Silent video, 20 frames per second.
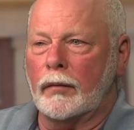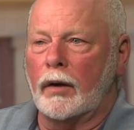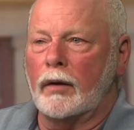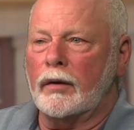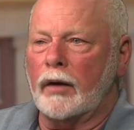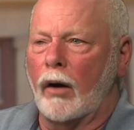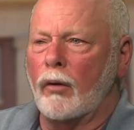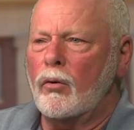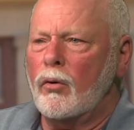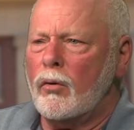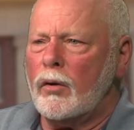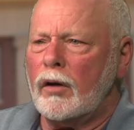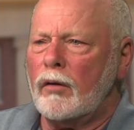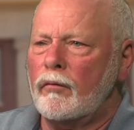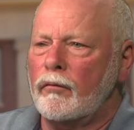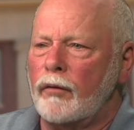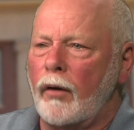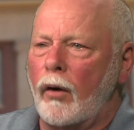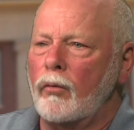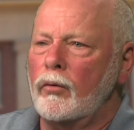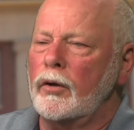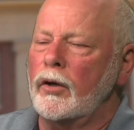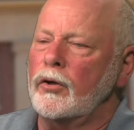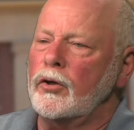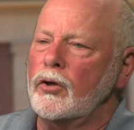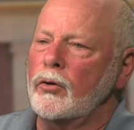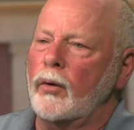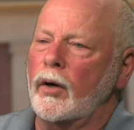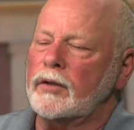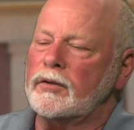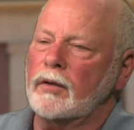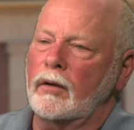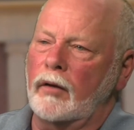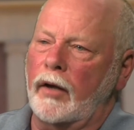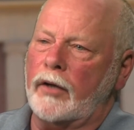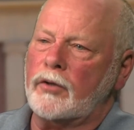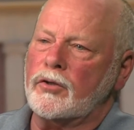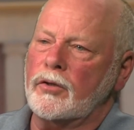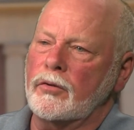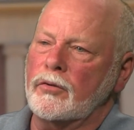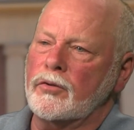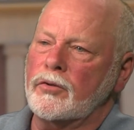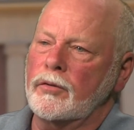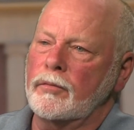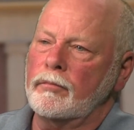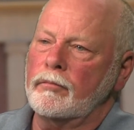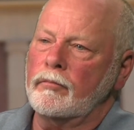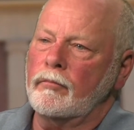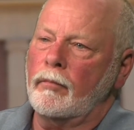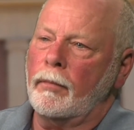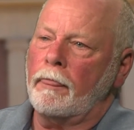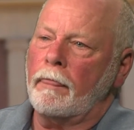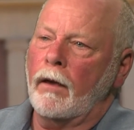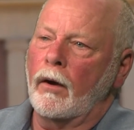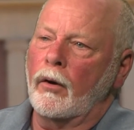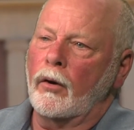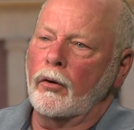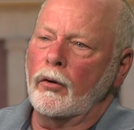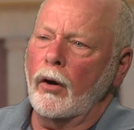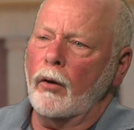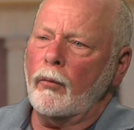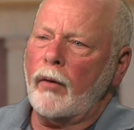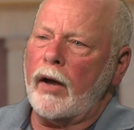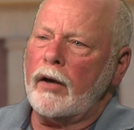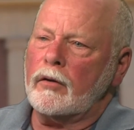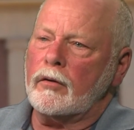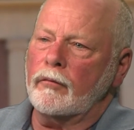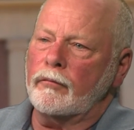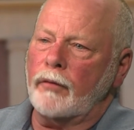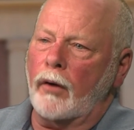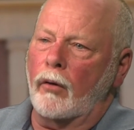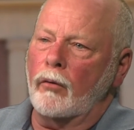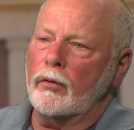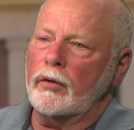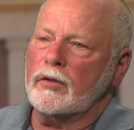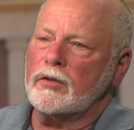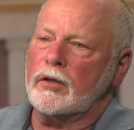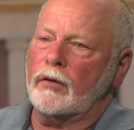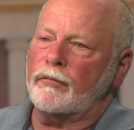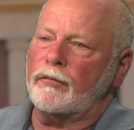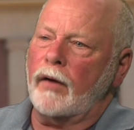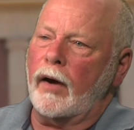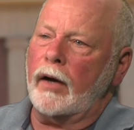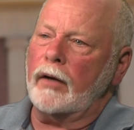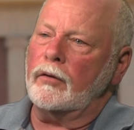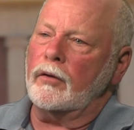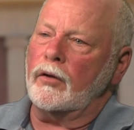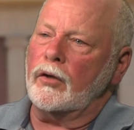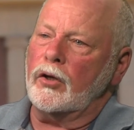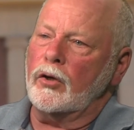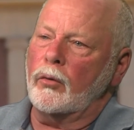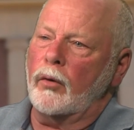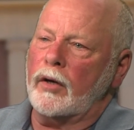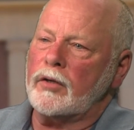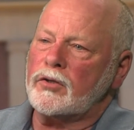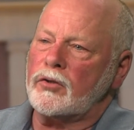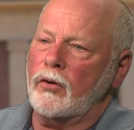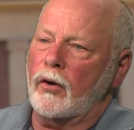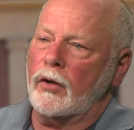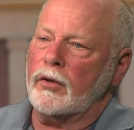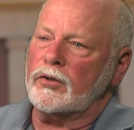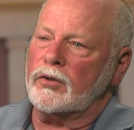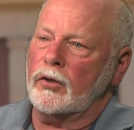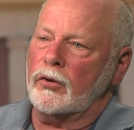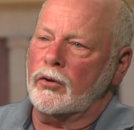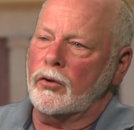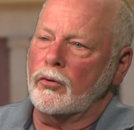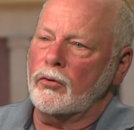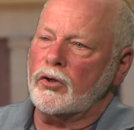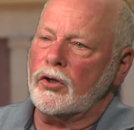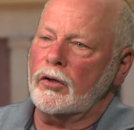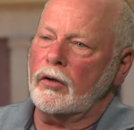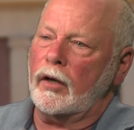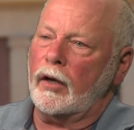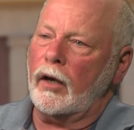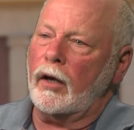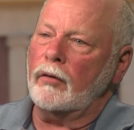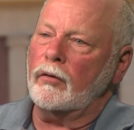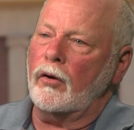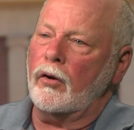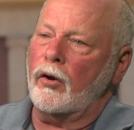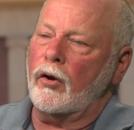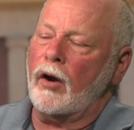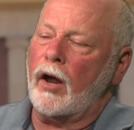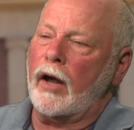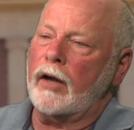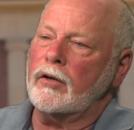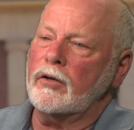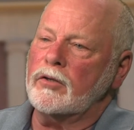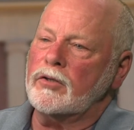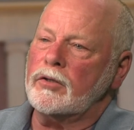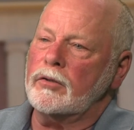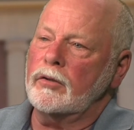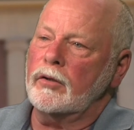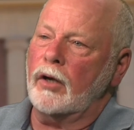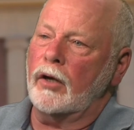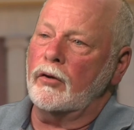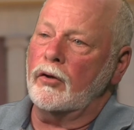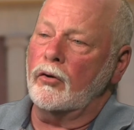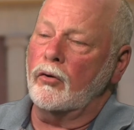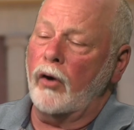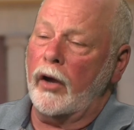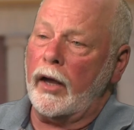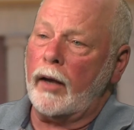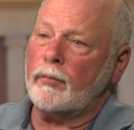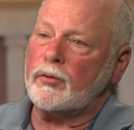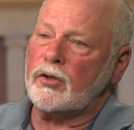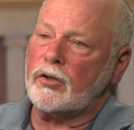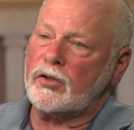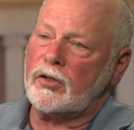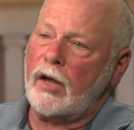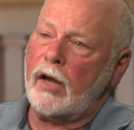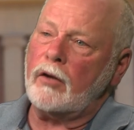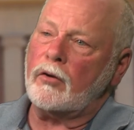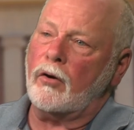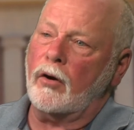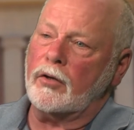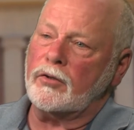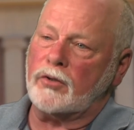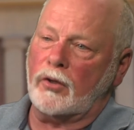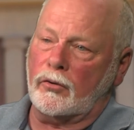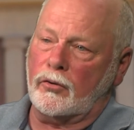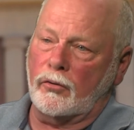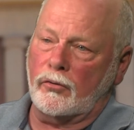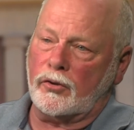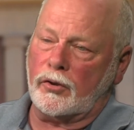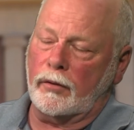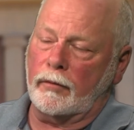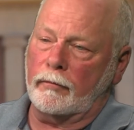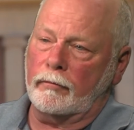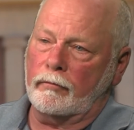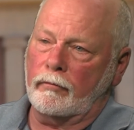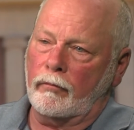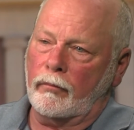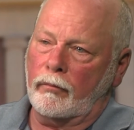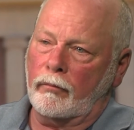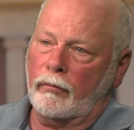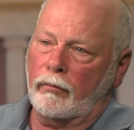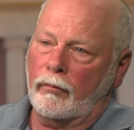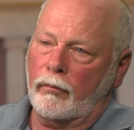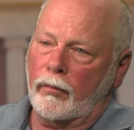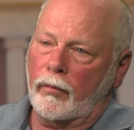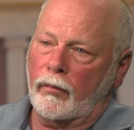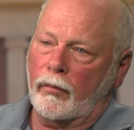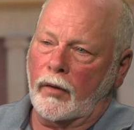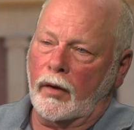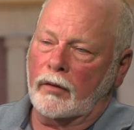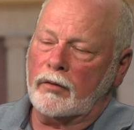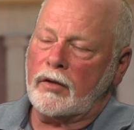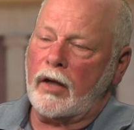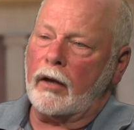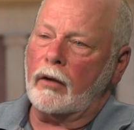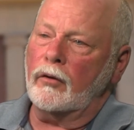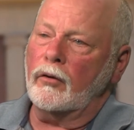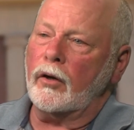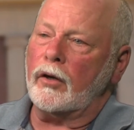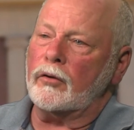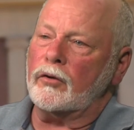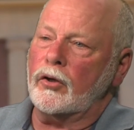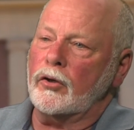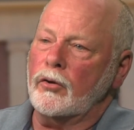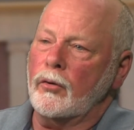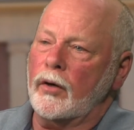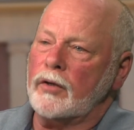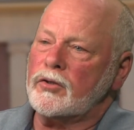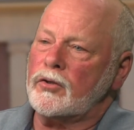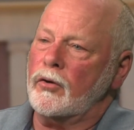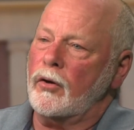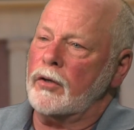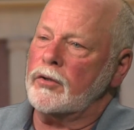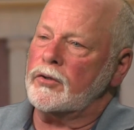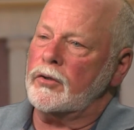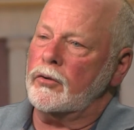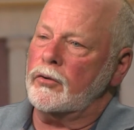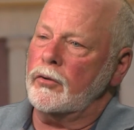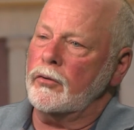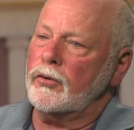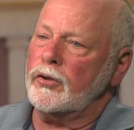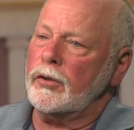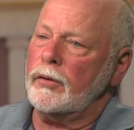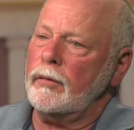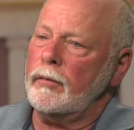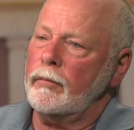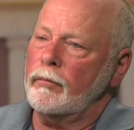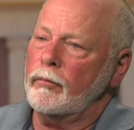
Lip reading: Now, who can vote in U.S. elections? Your right to vote is defined in the U.S. Constitution and in the New Hampshire State Constitution. Take a look at the U.S. Constitution.